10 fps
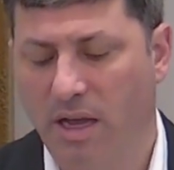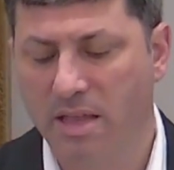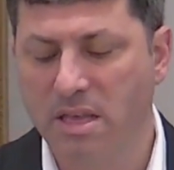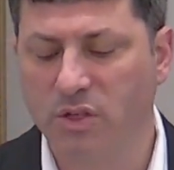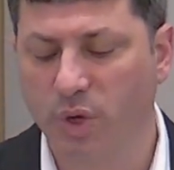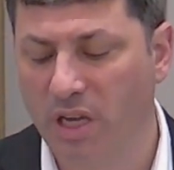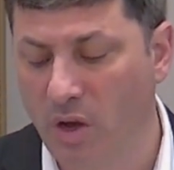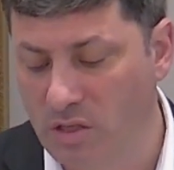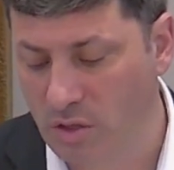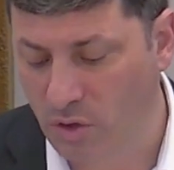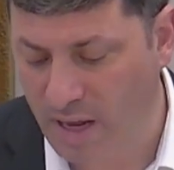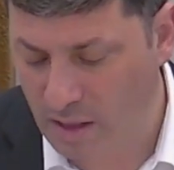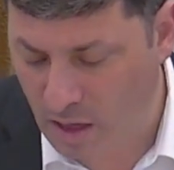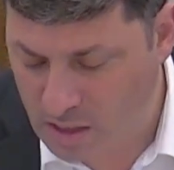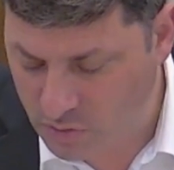and this we could also learn
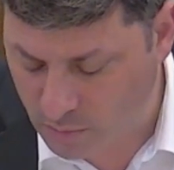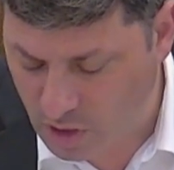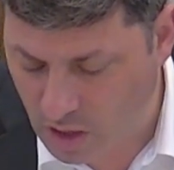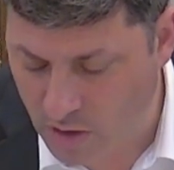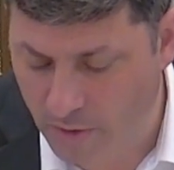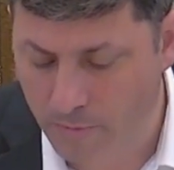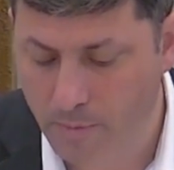halachas from L'chaira.